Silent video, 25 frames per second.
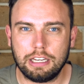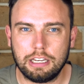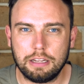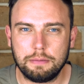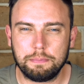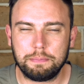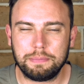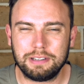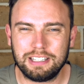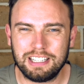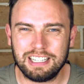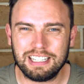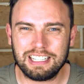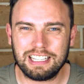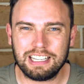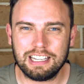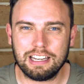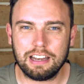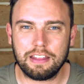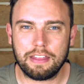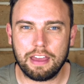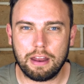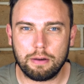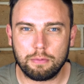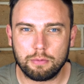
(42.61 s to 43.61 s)
and in
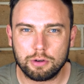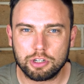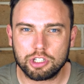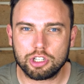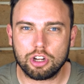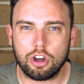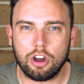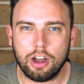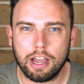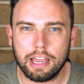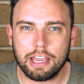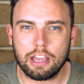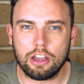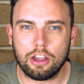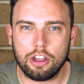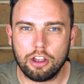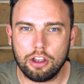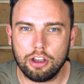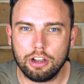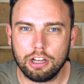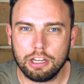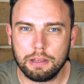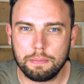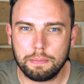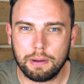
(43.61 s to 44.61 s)
particular that retire
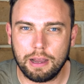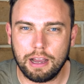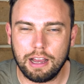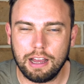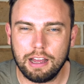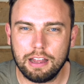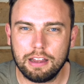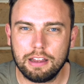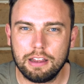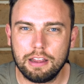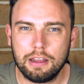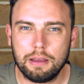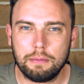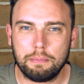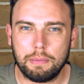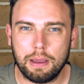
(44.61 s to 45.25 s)
early part,